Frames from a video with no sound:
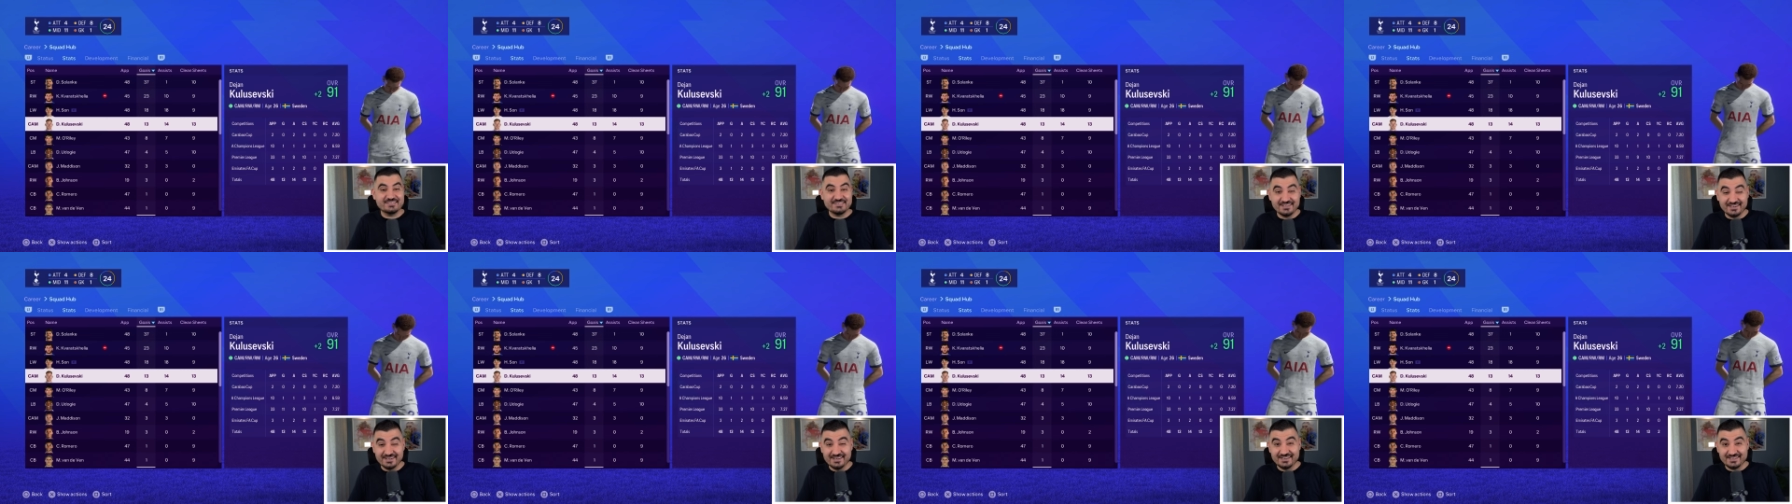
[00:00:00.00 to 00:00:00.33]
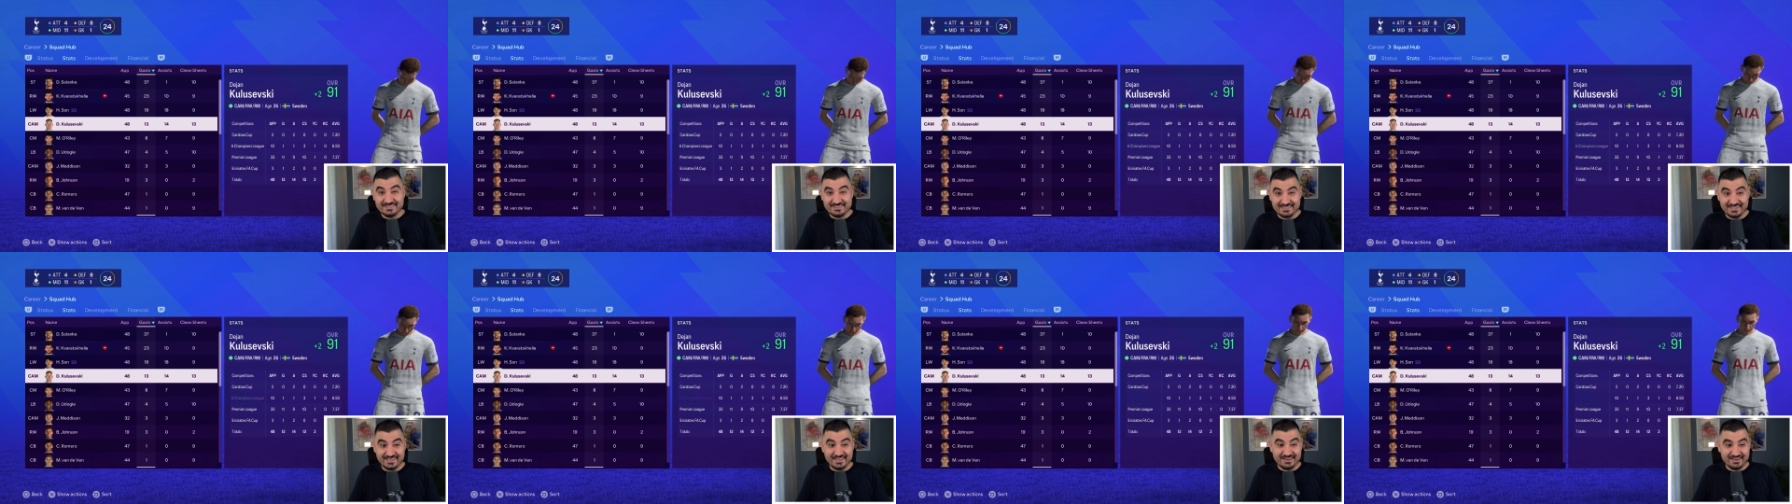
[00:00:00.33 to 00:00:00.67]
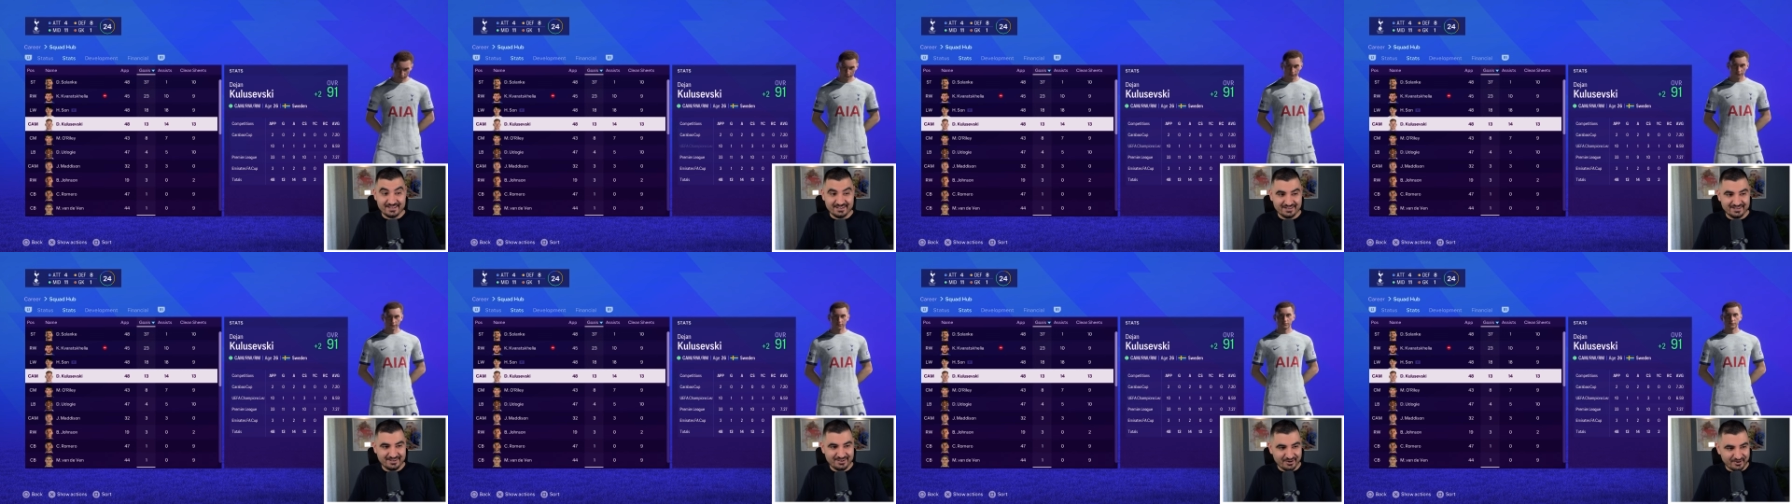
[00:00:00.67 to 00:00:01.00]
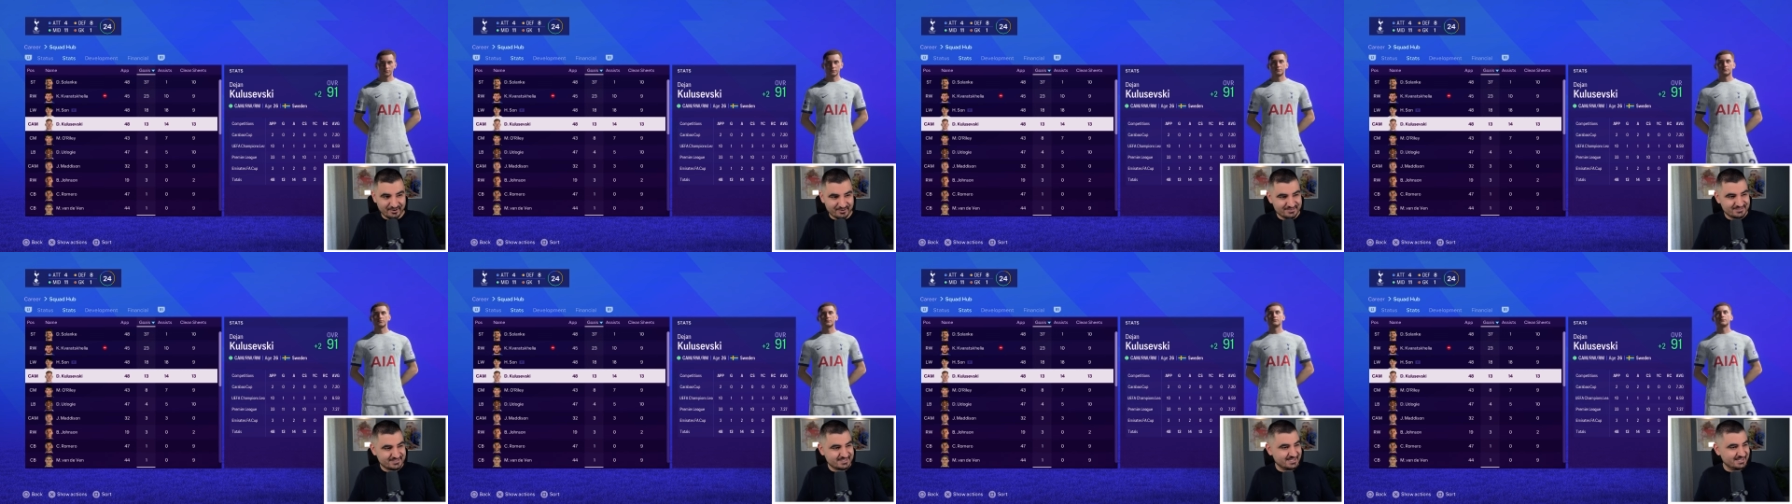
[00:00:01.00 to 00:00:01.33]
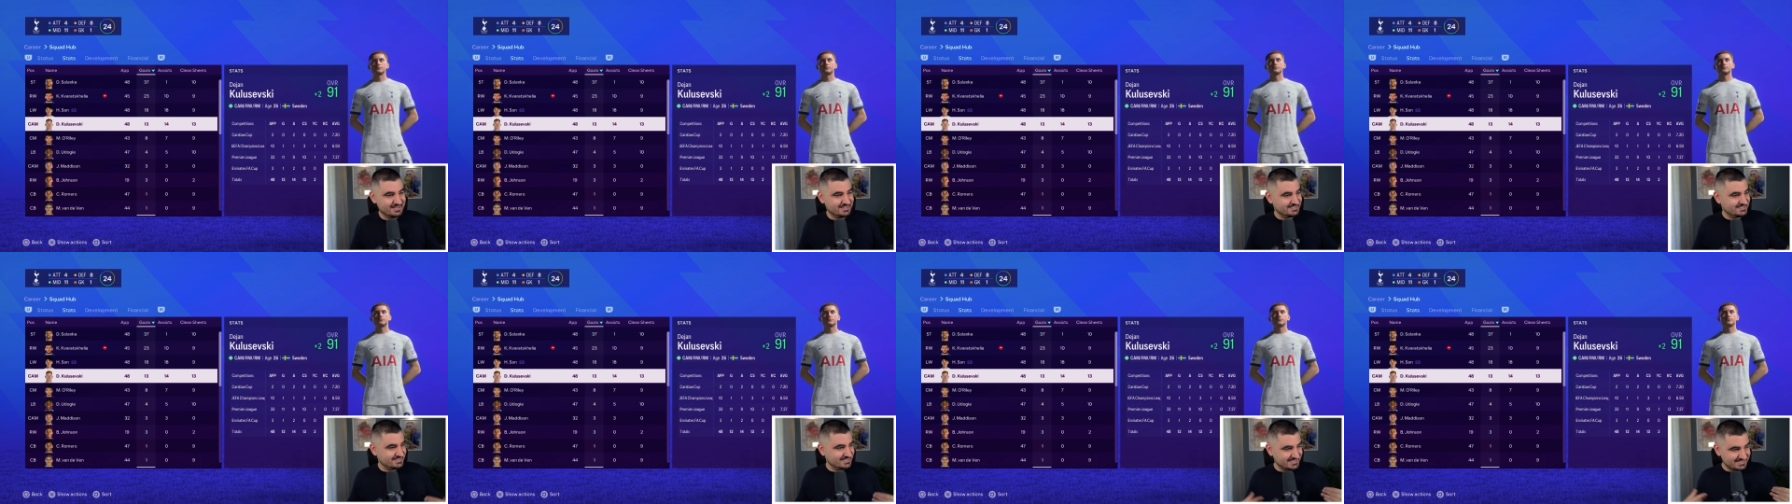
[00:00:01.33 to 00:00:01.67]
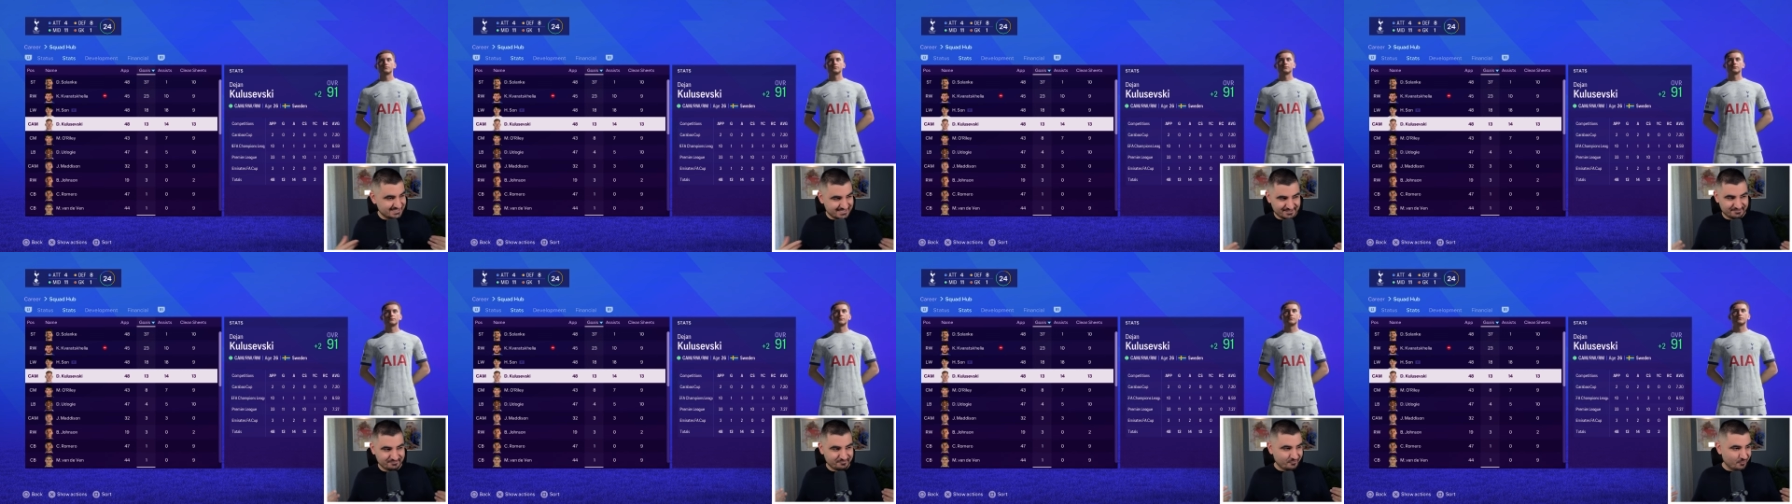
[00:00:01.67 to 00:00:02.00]
13 goals and
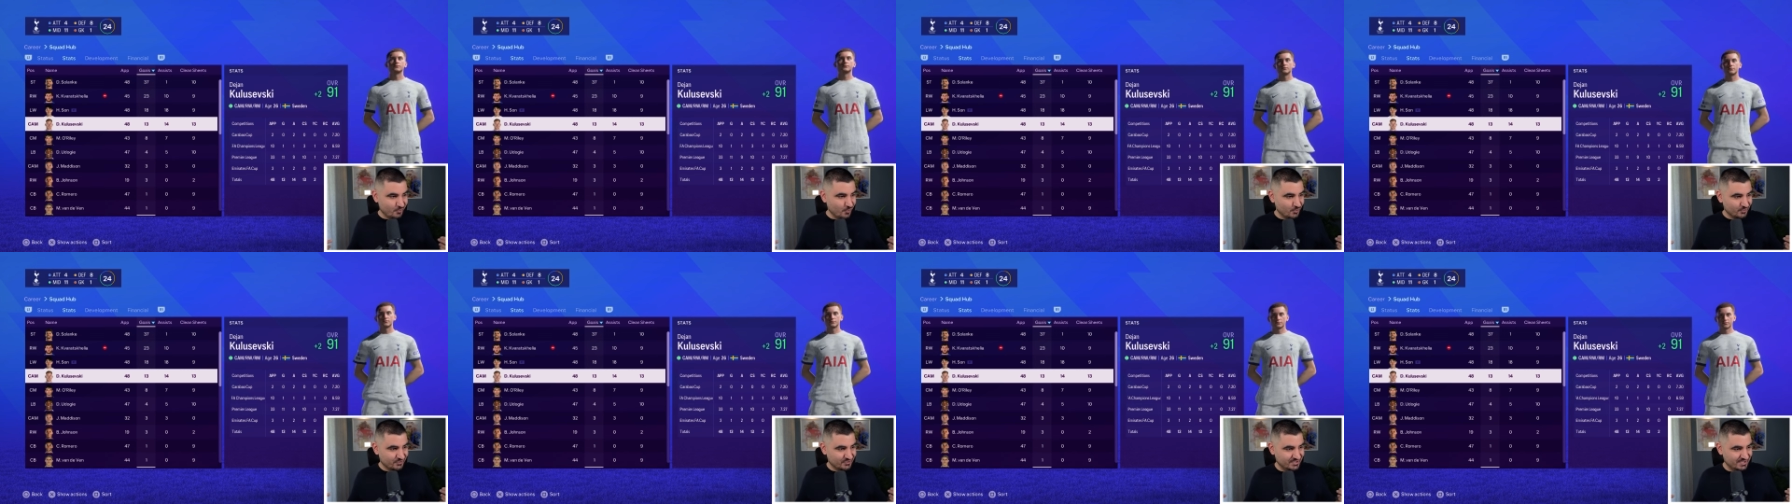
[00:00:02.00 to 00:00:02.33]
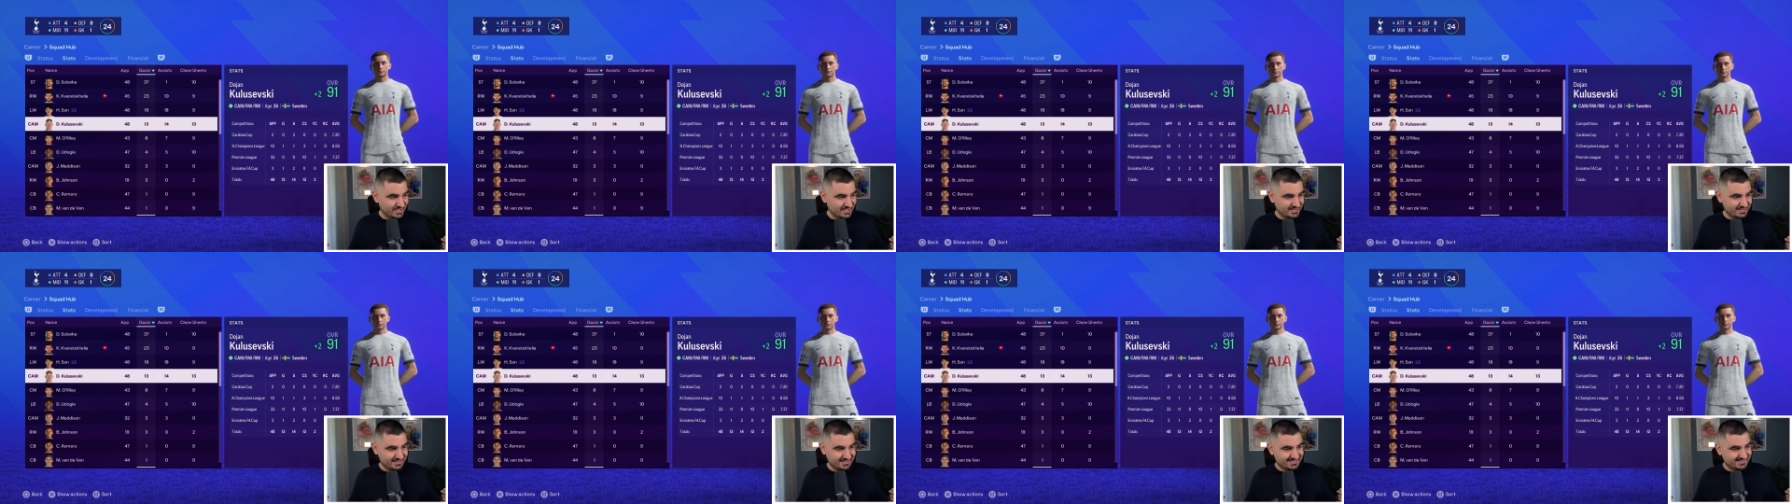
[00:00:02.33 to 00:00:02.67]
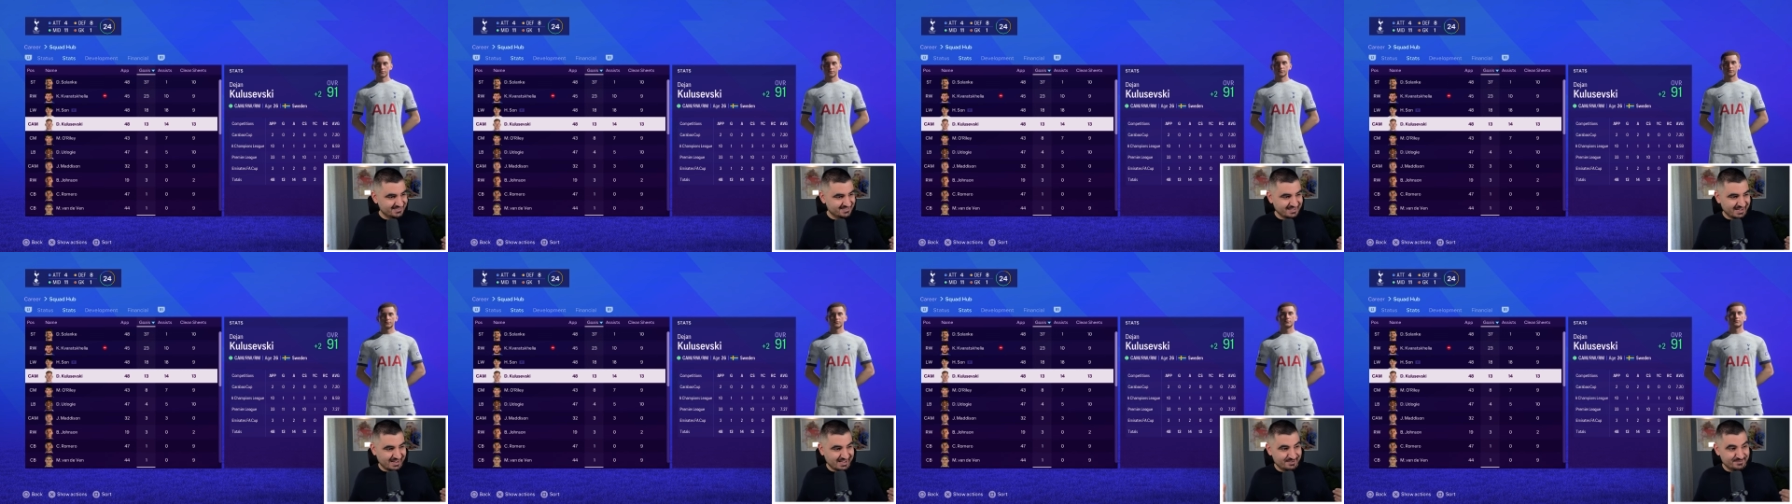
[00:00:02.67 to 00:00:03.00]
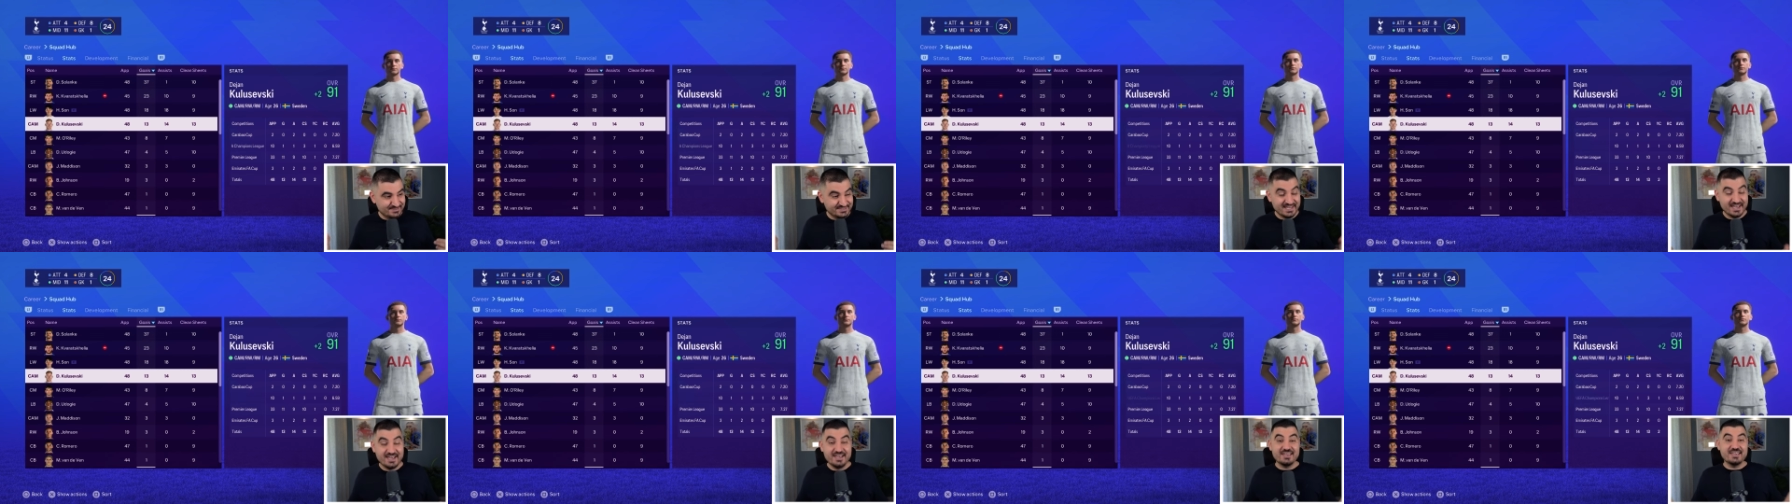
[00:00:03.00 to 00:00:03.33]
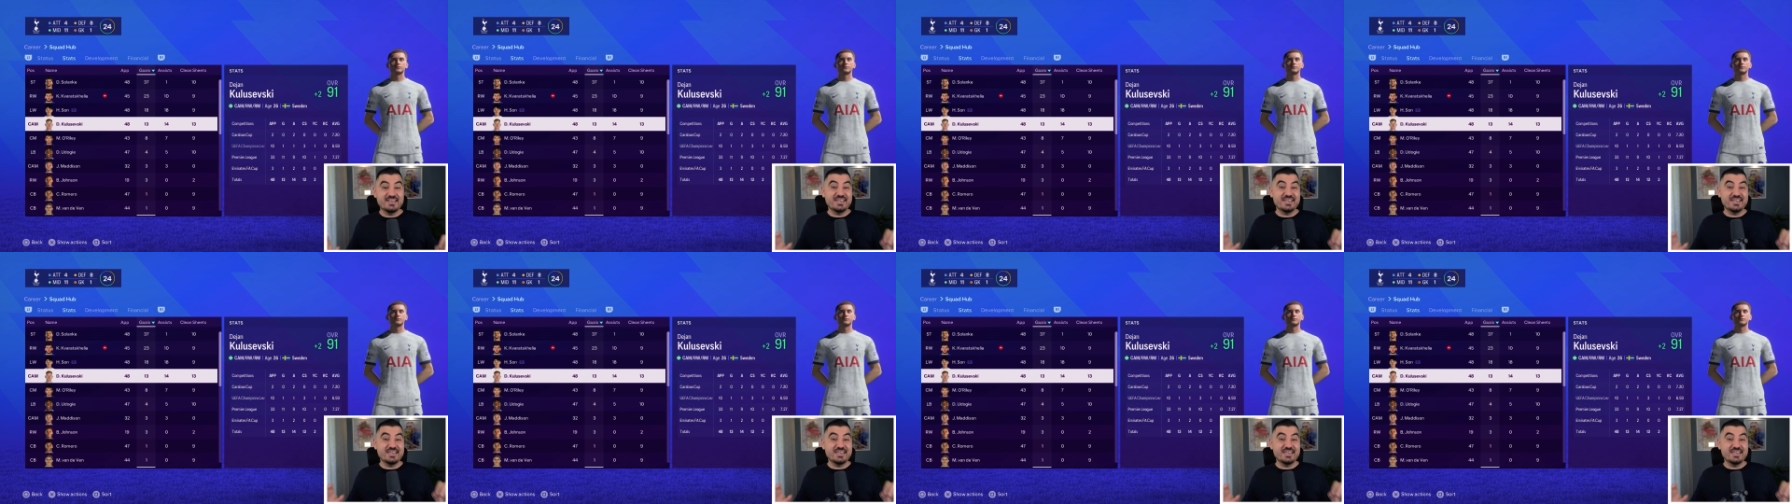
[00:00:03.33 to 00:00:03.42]
assisted 14 times.